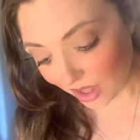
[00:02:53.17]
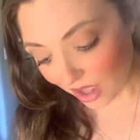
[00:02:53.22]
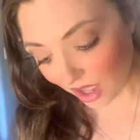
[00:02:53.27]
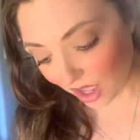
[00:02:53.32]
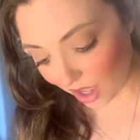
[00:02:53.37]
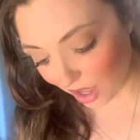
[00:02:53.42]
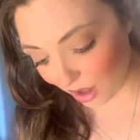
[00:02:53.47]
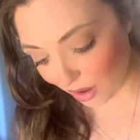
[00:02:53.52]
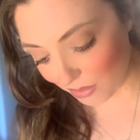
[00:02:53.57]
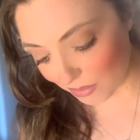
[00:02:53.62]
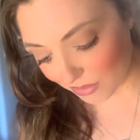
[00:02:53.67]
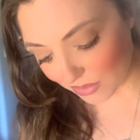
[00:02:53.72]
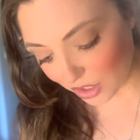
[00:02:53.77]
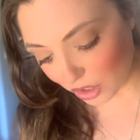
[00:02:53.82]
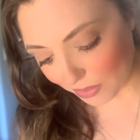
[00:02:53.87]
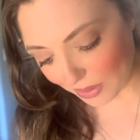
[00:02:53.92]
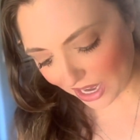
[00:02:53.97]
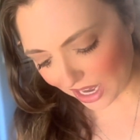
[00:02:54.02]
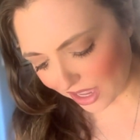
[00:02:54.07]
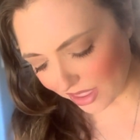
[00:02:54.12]
um,
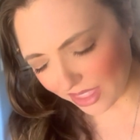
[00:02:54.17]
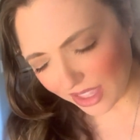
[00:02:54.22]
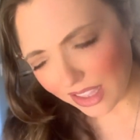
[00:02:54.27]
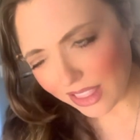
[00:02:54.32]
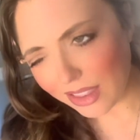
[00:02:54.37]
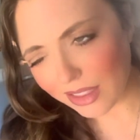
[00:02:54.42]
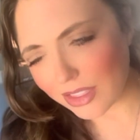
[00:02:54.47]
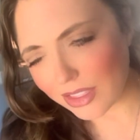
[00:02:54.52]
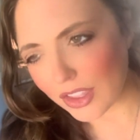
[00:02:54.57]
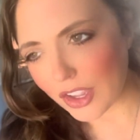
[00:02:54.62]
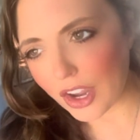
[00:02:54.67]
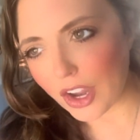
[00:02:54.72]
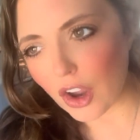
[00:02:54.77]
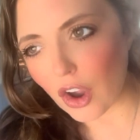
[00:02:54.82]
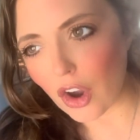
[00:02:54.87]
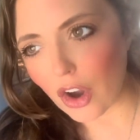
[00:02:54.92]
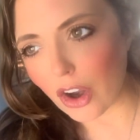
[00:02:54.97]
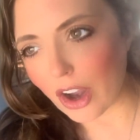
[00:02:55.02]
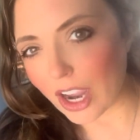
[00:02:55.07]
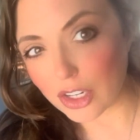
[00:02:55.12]
nearby. I think that they
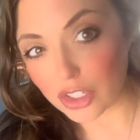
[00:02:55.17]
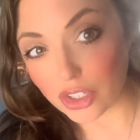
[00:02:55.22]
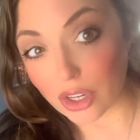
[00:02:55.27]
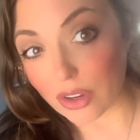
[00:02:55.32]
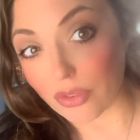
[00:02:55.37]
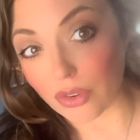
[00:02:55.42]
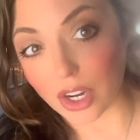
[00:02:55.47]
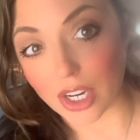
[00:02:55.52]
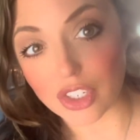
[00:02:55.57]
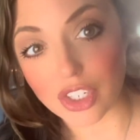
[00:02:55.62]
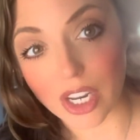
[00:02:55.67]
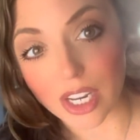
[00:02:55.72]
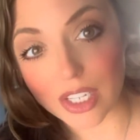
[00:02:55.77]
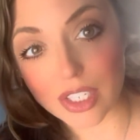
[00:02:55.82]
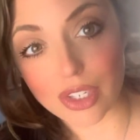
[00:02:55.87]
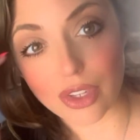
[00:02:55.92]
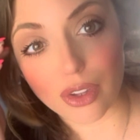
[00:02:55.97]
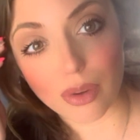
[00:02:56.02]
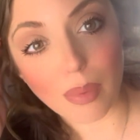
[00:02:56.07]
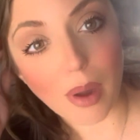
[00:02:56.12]
are actually franchised,
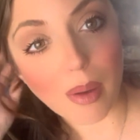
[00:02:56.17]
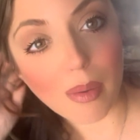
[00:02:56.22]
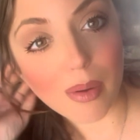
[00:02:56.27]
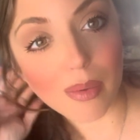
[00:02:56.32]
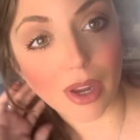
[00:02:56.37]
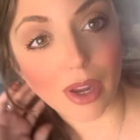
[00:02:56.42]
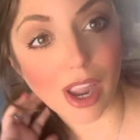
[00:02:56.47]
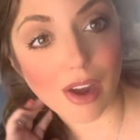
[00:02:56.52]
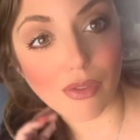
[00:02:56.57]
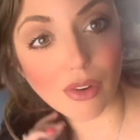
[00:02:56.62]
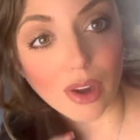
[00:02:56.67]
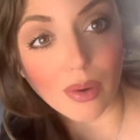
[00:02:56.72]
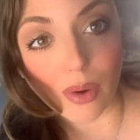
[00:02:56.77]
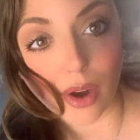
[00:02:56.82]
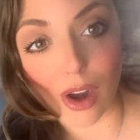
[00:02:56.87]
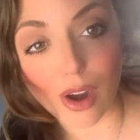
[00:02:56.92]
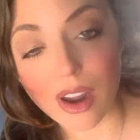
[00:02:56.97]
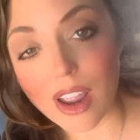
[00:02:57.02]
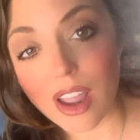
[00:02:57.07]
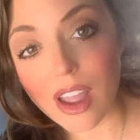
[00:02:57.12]
so they're probably
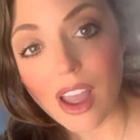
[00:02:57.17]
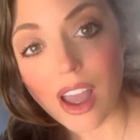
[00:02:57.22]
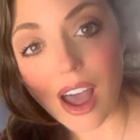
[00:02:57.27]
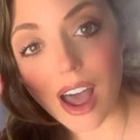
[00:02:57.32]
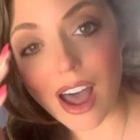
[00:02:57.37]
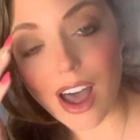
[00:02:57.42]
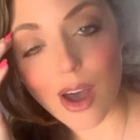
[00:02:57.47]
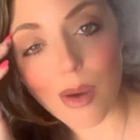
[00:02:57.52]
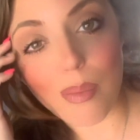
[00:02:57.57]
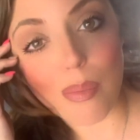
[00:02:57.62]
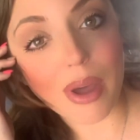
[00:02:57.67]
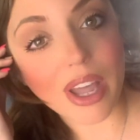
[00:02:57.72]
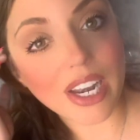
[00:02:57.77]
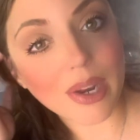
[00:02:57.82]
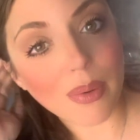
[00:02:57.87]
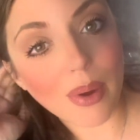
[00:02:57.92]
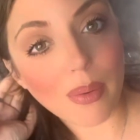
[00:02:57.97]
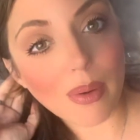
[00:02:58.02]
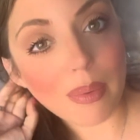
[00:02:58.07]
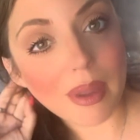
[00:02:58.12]
everywhere. Um, but
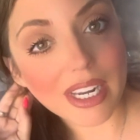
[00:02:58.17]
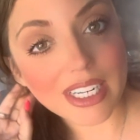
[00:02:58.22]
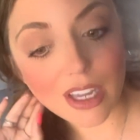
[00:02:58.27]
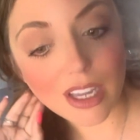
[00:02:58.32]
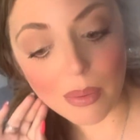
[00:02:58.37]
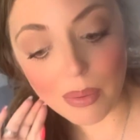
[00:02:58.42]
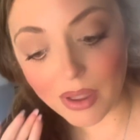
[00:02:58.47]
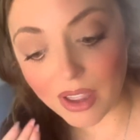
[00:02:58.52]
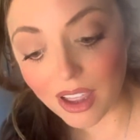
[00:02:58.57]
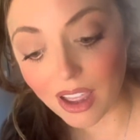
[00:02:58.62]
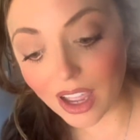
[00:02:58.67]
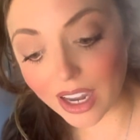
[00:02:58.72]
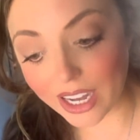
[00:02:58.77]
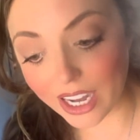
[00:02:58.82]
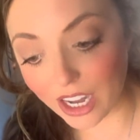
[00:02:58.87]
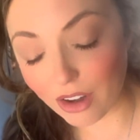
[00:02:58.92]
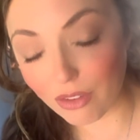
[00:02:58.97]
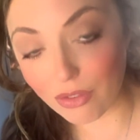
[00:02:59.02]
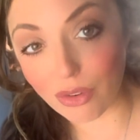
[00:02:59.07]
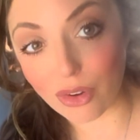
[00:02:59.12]
anyway, we picked up a
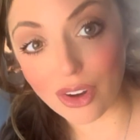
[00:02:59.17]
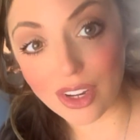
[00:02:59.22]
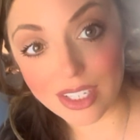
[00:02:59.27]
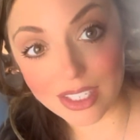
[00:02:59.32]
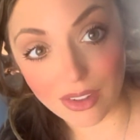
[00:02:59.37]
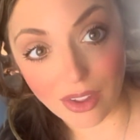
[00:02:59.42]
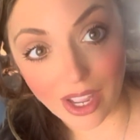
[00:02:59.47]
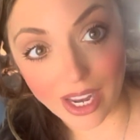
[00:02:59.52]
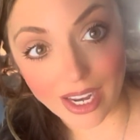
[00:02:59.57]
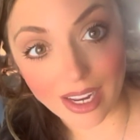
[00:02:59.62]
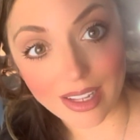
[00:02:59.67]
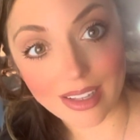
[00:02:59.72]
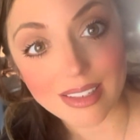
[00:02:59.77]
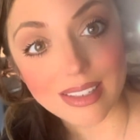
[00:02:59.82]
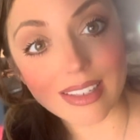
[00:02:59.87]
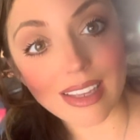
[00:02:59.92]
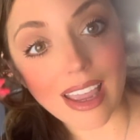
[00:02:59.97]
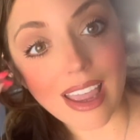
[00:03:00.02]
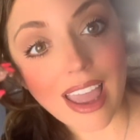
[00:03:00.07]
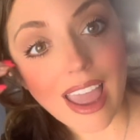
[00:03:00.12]
cake for his
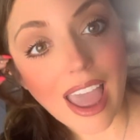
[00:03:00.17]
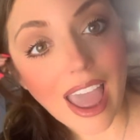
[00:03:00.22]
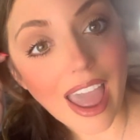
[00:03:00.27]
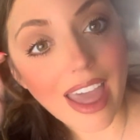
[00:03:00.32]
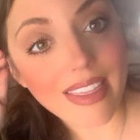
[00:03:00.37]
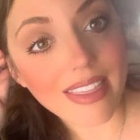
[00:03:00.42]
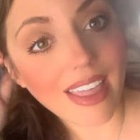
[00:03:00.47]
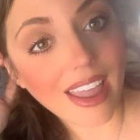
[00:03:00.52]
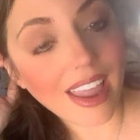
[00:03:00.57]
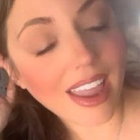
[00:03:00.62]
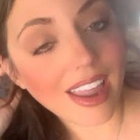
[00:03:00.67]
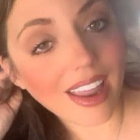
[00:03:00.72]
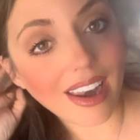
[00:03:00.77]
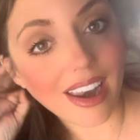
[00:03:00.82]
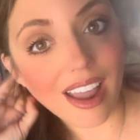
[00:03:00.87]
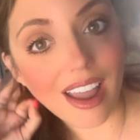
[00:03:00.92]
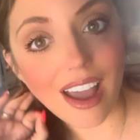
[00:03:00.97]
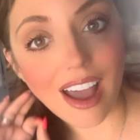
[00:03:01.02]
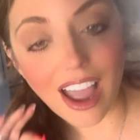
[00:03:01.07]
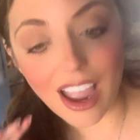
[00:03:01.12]
clients, and then
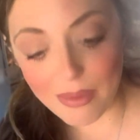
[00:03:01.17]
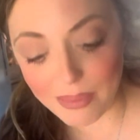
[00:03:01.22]
I